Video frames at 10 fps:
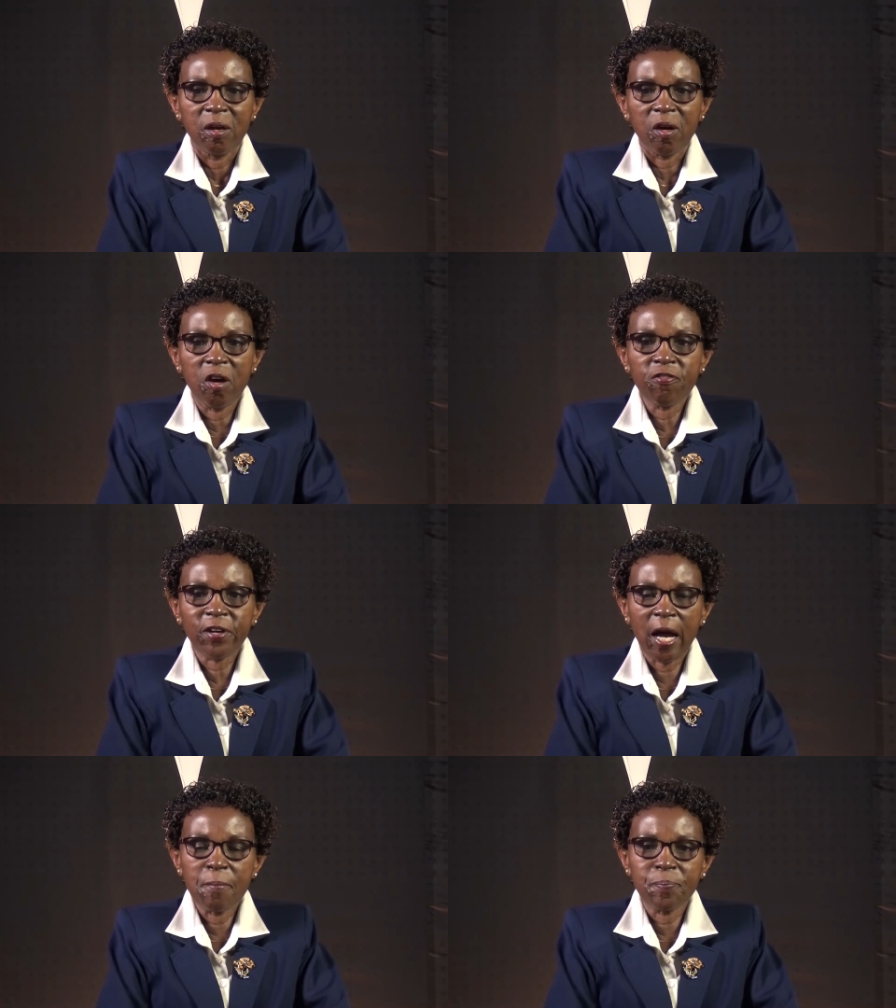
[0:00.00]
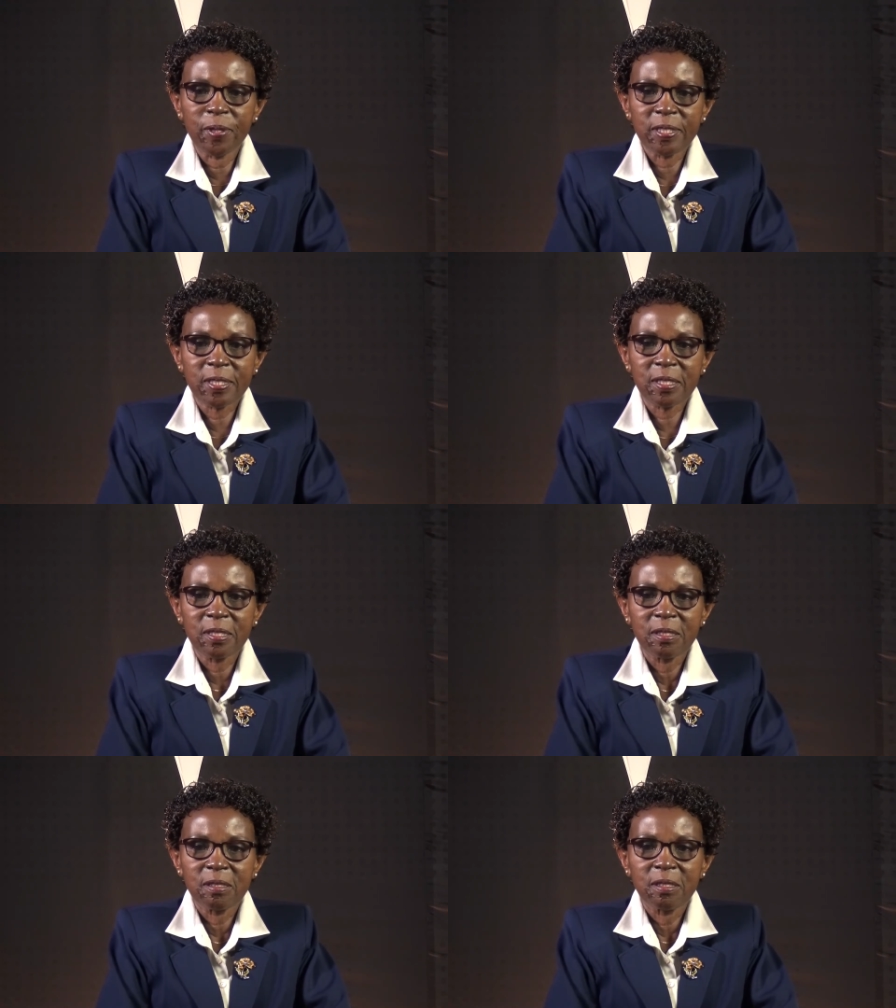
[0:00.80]
off campus,
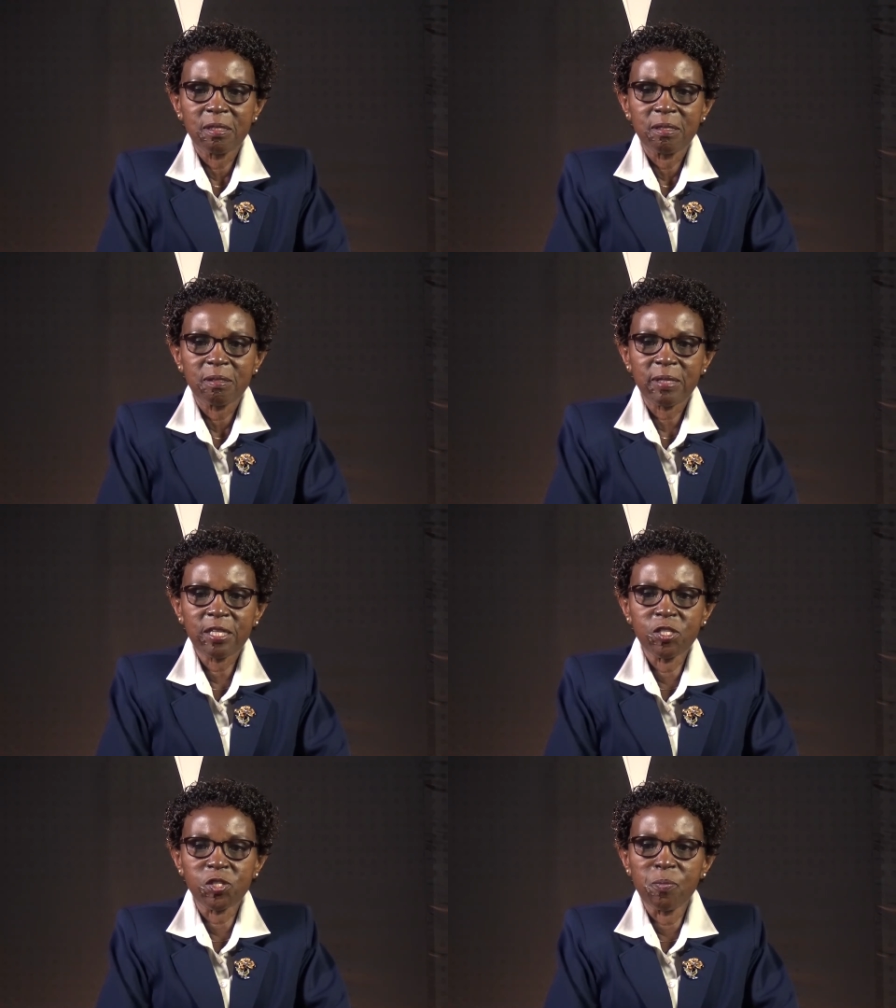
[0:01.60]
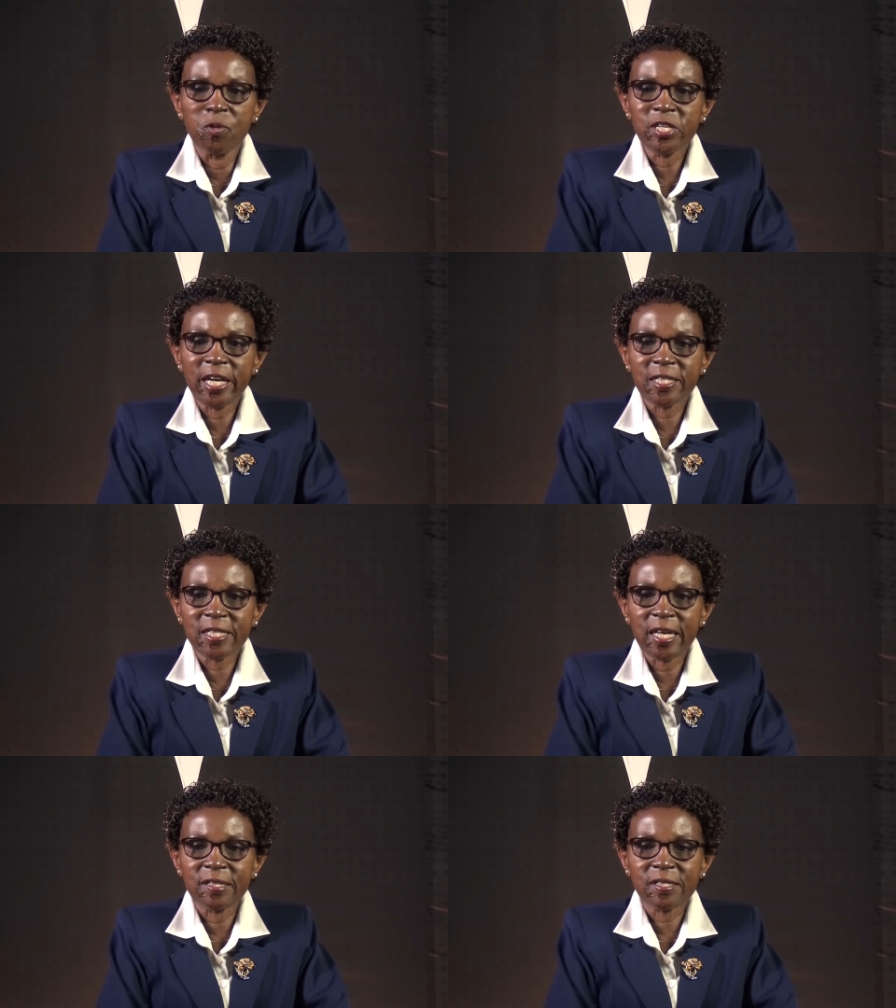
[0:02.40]
that is remote
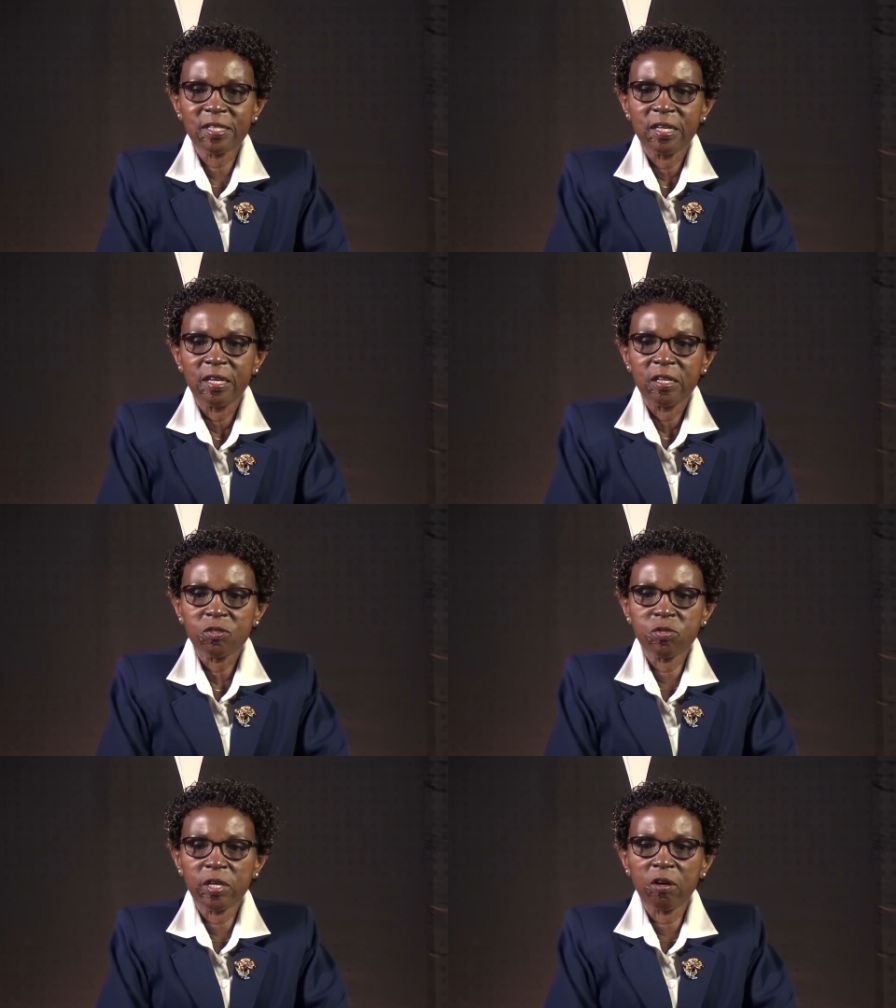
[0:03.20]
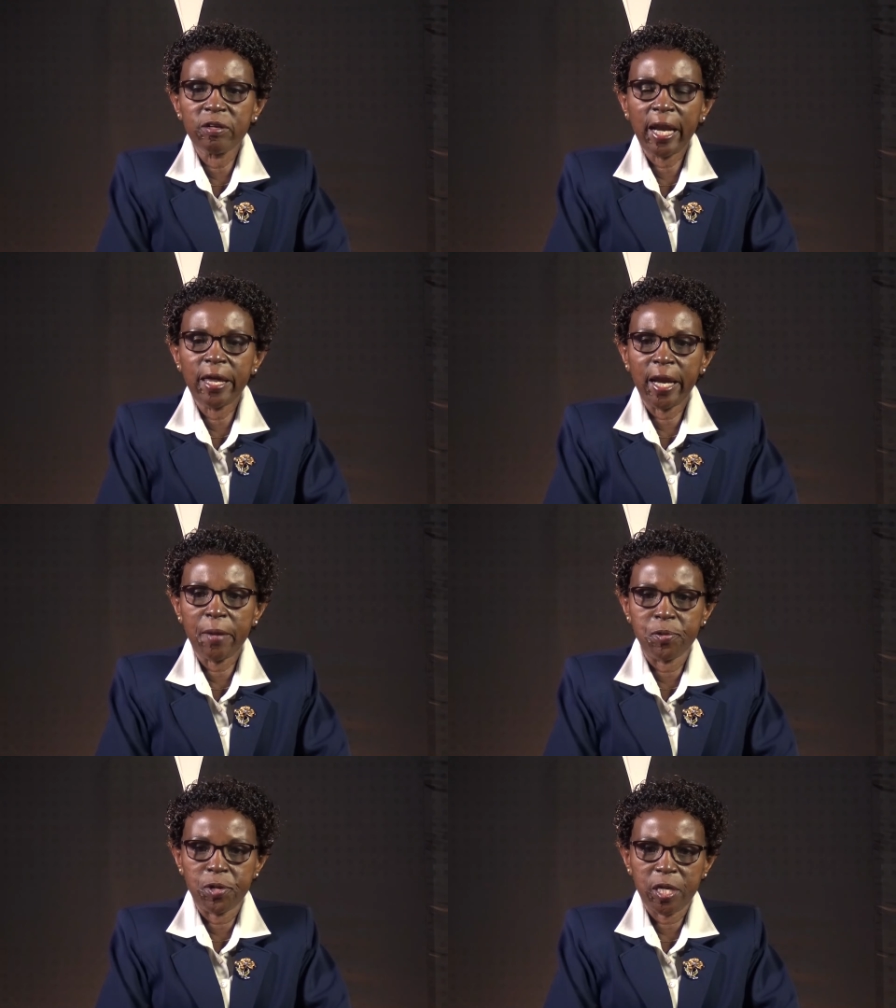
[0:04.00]
access to the online
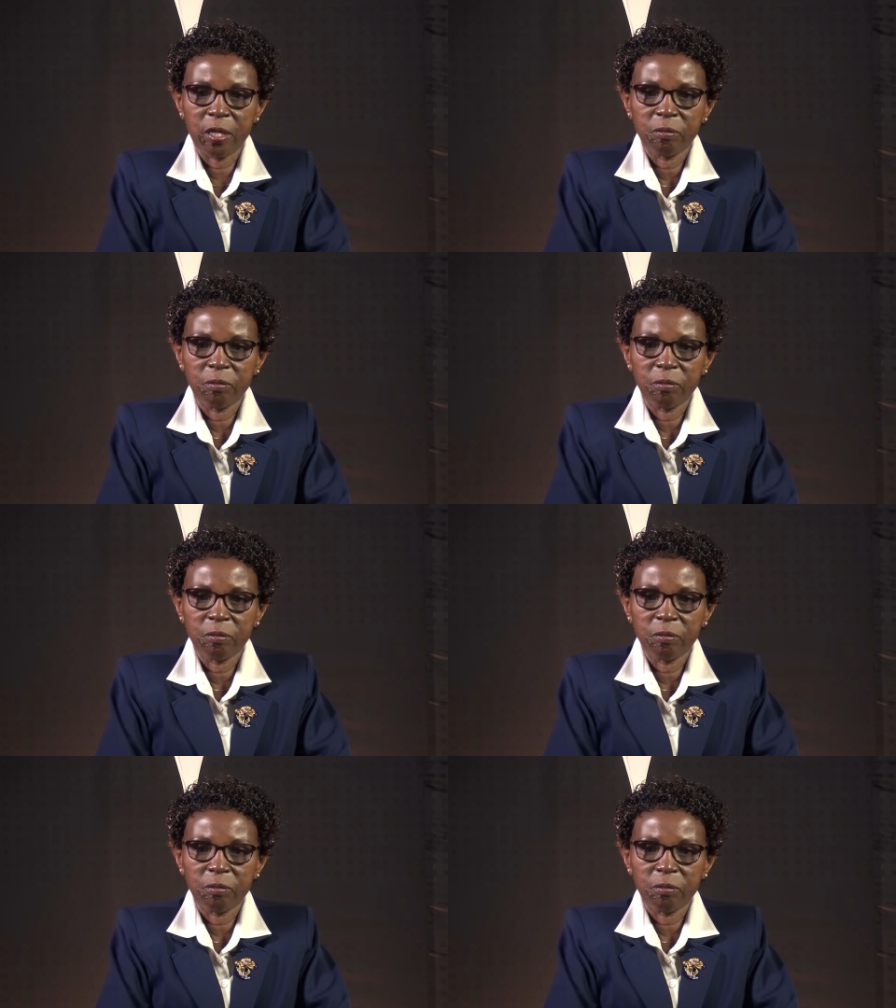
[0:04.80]
library.